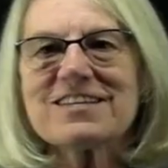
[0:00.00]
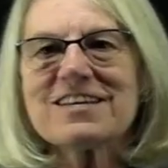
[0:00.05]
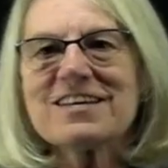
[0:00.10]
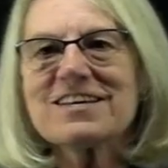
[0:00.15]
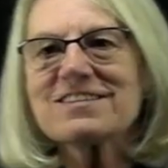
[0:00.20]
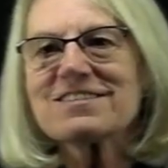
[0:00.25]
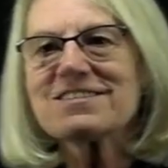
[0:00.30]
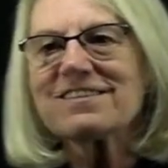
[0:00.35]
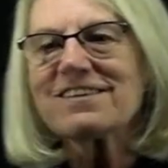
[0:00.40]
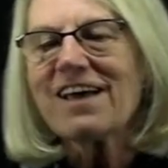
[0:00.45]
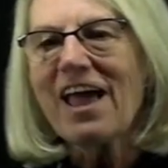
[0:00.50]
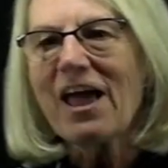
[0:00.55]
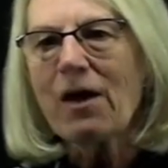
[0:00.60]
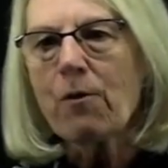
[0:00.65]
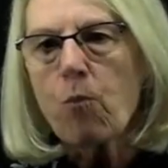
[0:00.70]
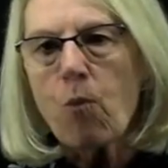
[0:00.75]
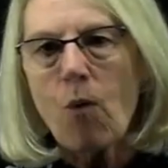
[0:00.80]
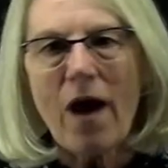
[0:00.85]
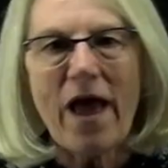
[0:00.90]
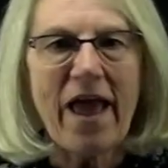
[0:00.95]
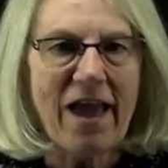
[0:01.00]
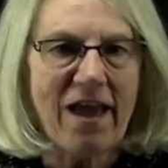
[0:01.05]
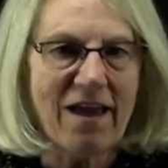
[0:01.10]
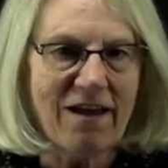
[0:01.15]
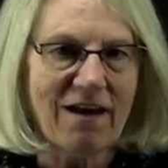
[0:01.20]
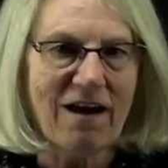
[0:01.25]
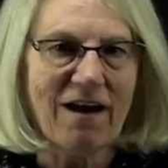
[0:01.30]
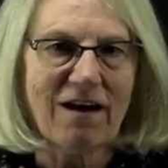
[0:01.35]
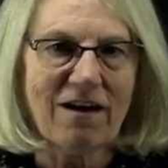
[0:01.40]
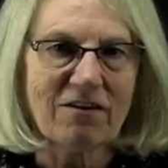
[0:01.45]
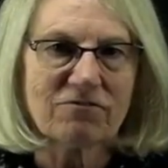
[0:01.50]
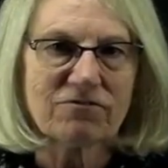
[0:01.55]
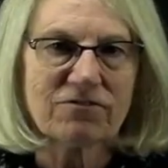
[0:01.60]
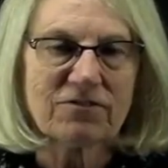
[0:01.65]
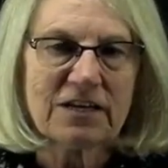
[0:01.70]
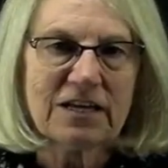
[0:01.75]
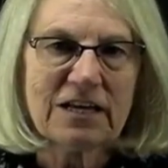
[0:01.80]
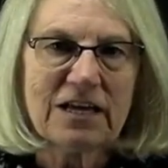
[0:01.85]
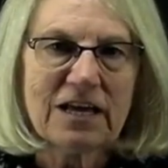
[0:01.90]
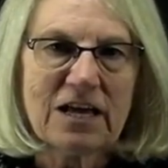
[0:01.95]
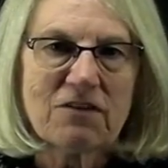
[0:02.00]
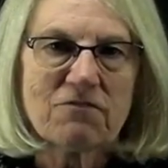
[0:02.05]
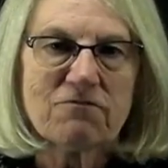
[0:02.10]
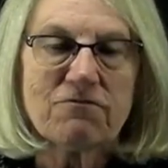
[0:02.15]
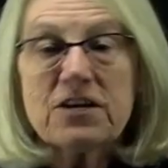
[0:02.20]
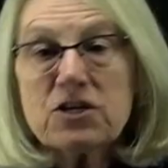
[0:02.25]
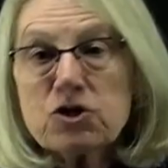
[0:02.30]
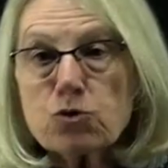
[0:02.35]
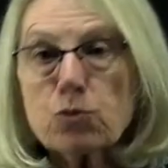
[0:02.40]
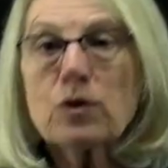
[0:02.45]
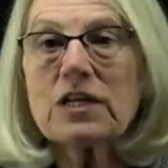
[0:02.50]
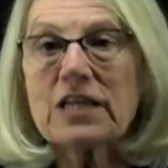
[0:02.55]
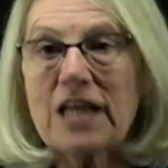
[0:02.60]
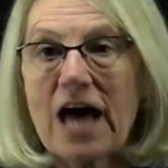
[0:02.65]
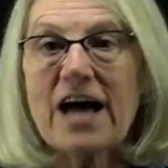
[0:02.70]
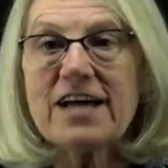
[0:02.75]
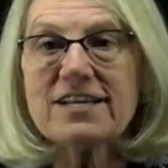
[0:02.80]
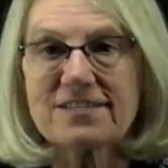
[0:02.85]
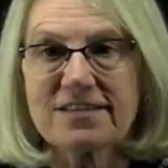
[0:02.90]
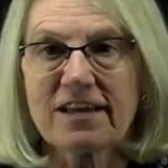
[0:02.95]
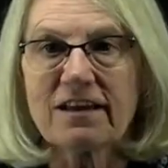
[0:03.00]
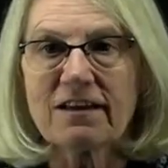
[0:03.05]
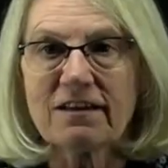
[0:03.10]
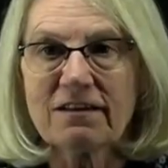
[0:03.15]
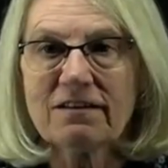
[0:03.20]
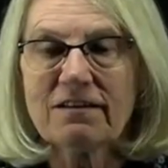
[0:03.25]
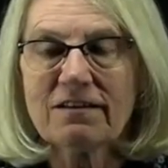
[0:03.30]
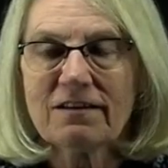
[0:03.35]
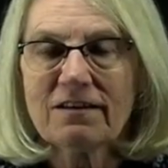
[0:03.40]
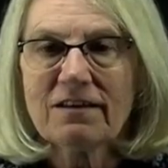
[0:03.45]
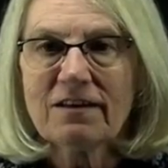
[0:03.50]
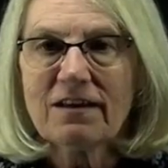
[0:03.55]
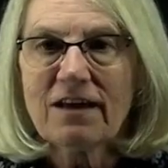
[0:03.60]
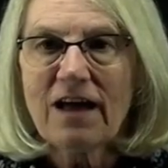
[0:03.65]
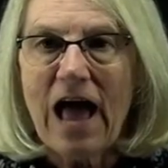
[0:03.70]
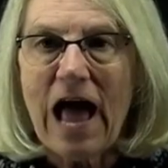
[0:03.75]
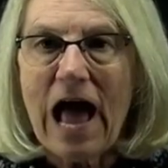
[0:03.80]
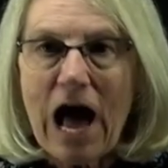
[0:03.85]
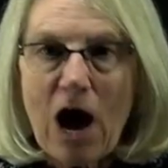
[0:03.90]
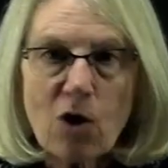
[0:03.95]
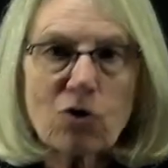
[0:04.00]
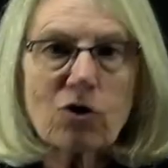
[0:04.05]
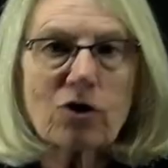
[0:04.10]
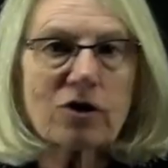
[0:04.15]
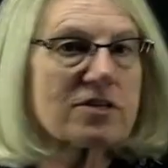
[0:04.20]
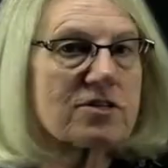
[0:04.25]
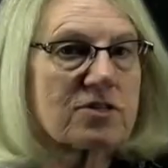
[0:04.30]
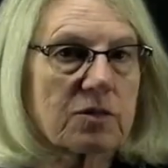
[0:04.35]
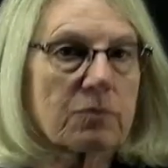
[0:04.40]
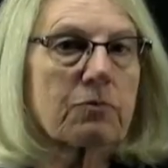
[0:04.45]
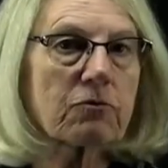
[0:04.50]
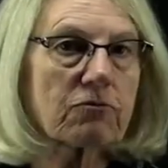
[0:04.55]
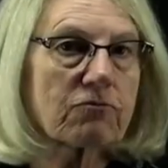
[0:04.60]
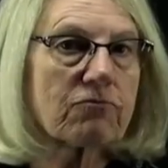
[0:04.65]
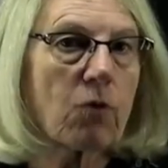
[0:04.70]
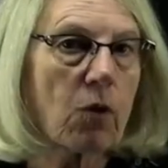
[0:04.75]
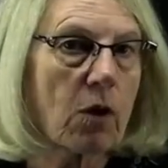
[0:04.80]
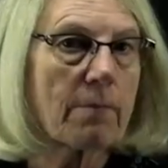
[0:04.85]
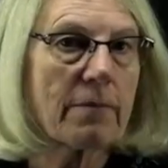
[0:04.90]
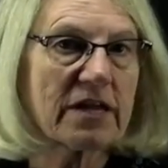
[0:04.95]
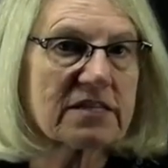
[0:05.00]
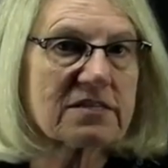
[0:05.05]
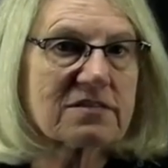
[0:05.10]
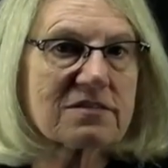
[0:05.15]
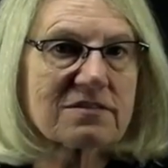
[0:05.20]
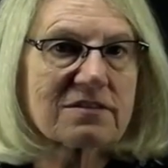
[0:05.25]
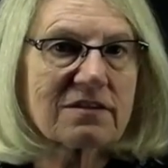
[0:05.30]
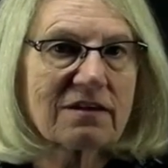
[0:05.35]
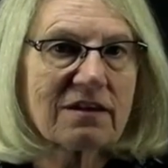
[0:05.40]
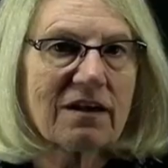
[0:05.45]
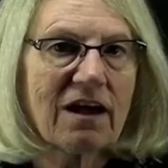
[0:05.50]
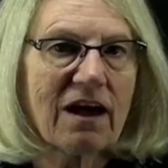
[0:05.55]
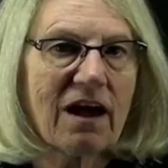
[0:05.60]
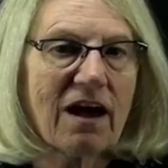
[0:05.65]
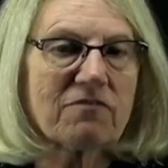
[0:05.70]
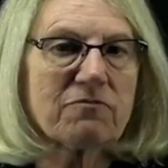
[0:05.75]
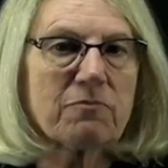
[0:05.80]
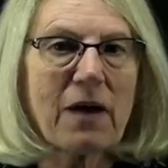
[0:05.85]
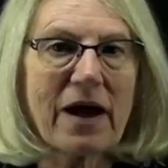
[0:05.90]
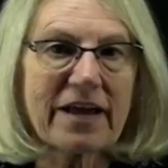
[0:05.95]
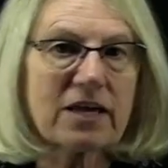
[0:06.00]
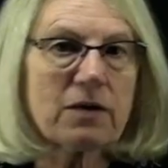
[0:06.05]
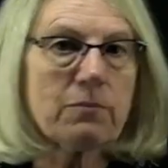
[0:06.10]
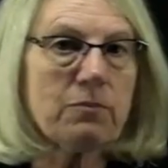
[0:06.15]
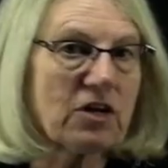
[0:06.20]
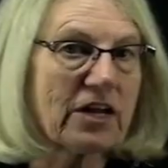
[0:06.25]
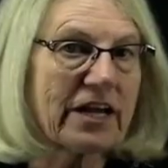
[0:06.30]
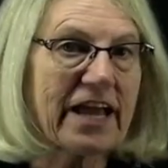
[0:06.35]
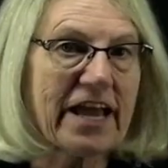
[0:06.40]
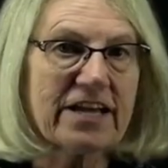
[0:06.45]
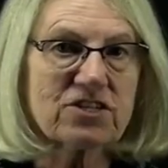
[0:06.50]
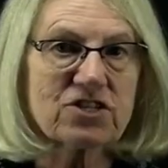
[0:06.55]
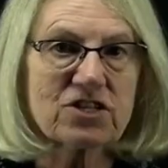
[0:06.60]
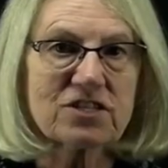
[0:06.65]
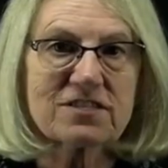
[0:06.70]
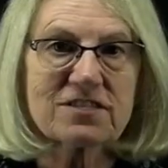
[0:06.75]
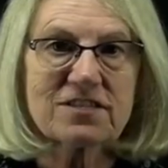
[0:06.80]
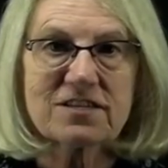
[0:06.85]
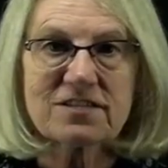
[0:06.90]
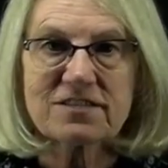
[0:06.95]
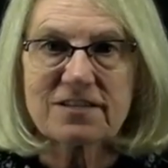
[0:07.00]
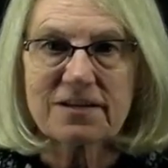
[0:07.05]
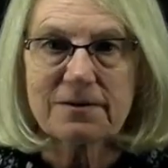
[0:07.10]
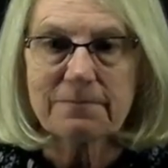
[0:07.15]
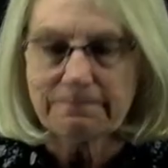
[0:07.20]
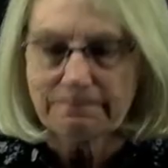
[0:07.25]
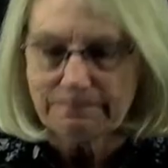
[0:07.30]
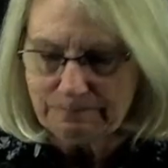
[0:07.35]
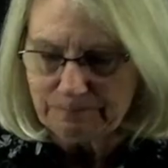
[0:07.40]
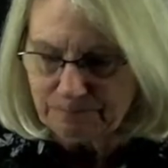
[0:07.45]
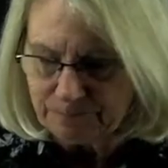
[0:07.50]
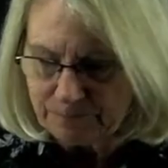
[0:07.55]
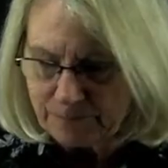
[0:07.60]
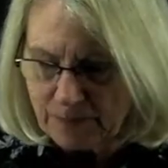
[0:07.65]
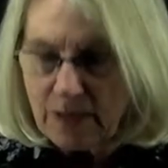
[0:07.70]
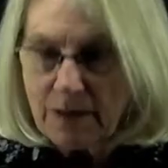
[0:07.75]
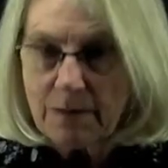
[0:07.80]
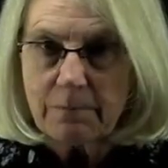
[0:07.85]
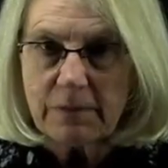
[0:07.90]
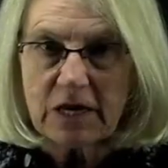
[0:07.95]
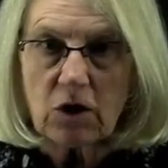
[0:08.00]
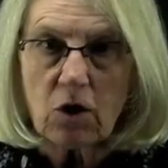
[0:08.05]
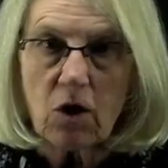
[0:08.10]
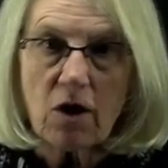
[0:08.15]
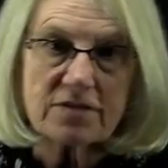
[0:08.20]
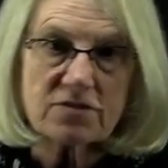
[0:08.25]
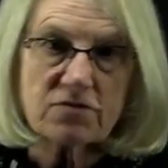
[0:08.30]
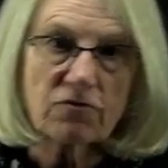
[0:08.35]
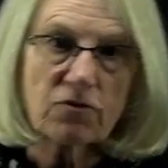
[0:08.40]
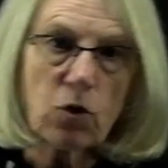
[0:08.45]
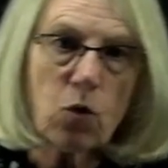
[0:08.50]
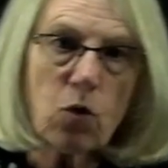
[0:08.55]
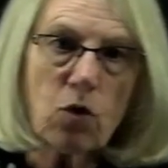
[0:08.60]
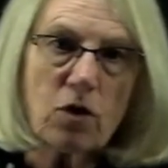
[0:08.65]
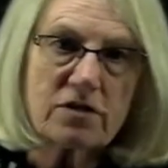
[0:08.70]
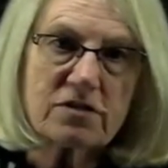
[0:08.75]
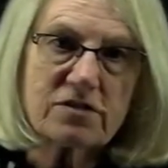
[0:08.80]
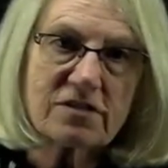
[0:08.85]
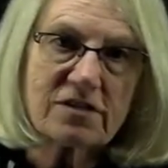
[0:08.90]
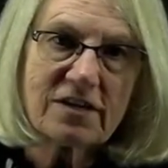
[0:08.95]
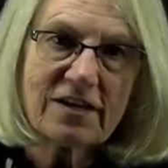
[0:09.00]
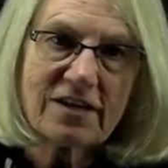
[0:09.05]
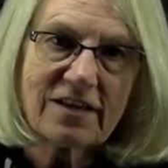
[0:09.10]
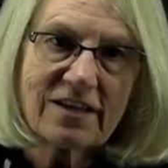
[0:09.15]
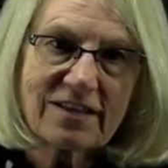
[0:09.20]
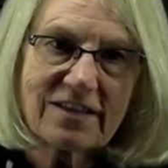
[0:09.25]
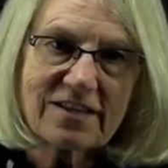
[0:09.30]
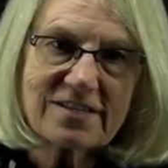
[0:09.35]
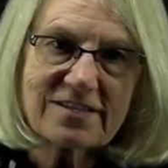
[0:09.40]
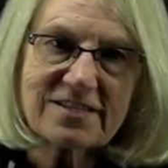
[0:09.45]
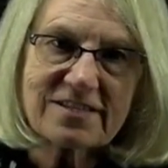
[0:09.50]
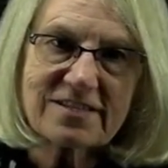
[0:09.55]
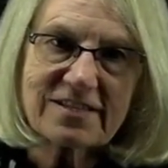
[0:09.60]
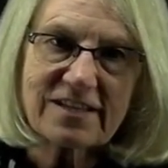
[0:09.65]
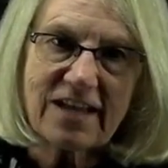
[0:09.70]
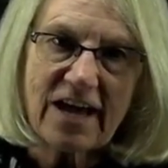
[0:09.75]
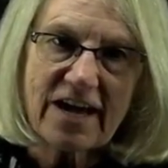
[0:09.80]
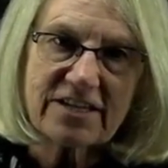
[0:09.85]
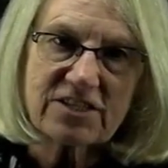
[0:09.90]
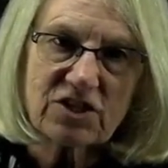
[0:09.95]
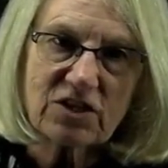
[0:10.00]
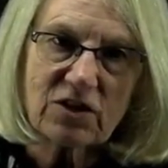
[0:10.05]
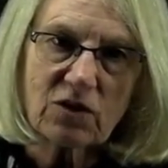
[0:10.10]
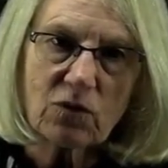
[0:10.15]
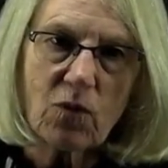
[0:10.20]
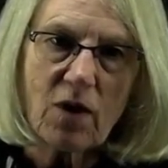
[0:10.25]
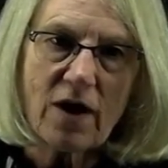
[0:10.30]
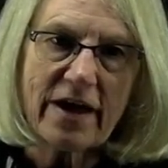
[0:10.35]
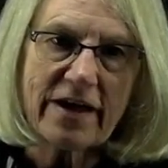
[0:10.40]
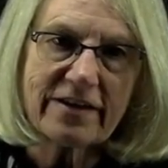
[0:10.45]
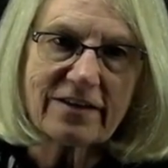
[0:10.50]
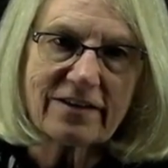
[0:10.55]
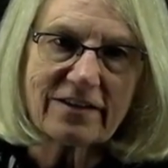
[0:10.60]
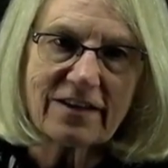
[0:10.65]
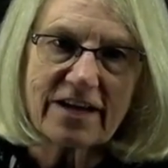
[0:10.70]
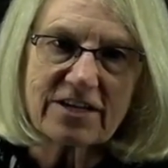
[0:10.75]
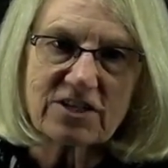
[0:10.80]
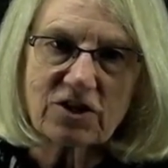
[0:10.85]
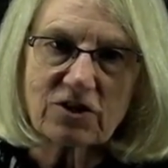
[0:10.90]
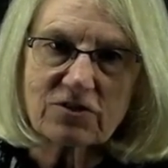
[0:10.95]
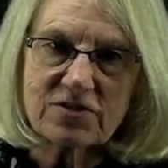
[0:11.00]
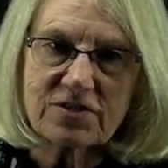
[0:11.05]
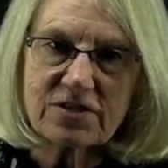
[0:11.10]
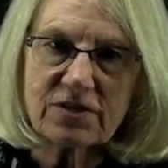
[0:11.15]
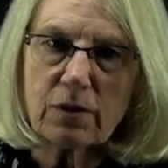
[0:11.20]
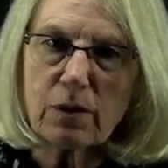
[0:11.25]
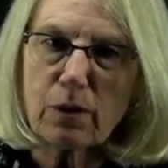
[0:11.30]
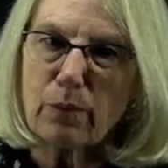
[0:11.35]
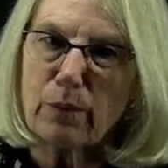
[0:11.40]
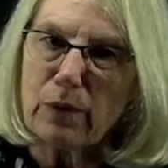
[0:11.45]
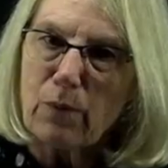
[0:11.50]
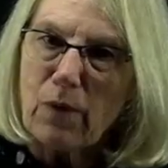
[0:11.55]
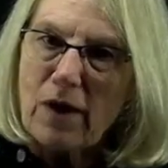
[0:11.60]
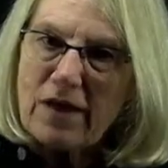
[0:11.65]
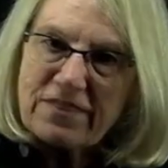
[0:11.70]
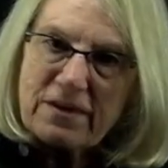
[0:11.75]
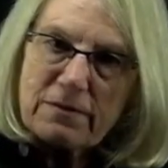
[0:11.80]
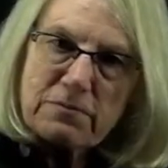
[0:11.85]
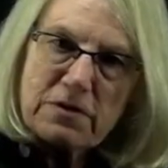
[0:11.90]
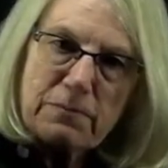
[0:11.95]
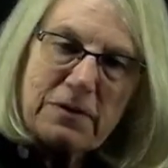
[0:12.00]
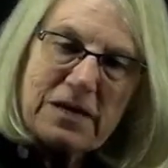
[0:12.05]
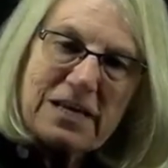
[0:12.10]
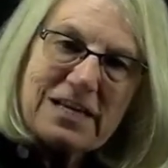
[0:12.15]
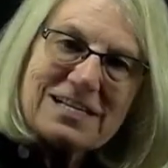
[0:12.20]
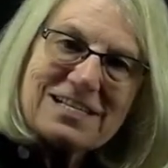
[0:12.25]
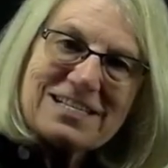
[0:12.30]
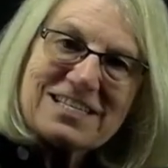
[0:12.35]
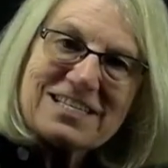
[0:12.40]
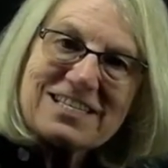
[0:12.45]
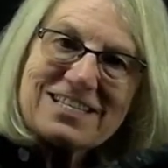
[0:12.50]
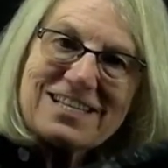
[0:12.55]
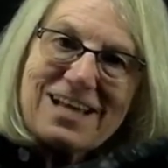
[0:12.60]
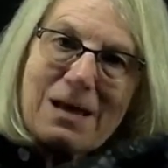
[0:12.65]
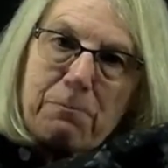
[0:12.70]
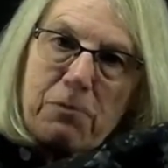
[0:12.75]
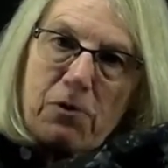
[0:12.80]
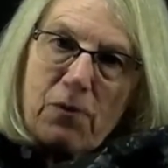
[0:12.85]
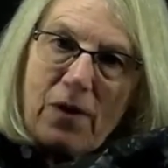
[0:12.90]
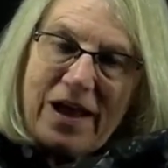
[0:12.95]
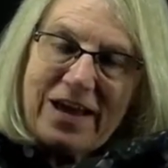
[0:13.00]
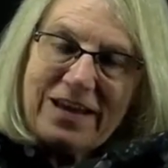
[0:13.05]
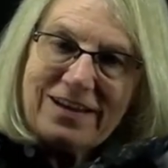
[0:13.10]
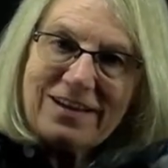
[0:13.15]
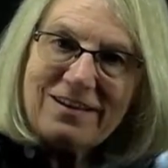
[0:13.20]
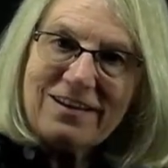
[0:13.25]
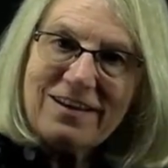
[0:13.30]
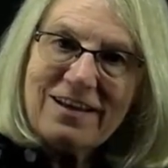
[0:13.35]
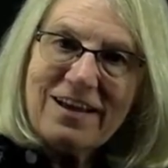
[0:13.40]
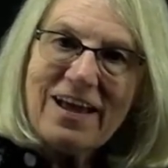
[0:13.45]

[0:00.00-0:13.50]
is a way of visualizing how good is the performance of my communication system. Because, of course, this is a logical 1, logical 0. We want them to be separated,